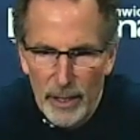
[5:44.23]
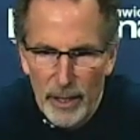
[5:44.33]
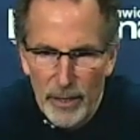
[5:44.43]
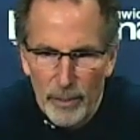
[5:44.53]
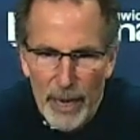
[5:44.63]

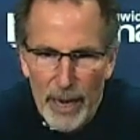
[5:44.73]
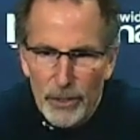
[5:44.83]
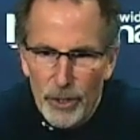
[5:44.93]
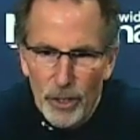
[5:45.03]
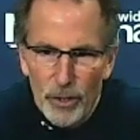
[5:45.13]
in the
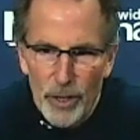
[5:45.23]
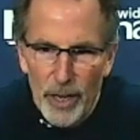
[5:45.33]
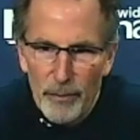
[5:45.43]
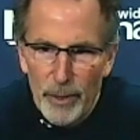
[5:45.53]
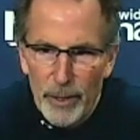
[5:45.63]
past years that
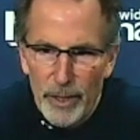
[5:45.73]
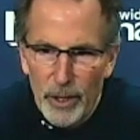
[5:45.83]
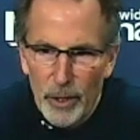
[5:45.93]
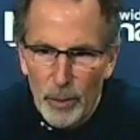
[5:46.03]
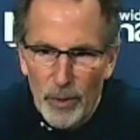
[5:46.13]
I've been
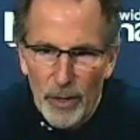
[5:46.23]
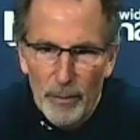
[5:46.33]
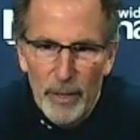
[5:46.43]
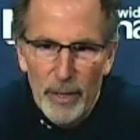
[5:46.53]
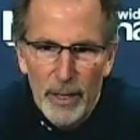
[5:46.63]
dealing with him.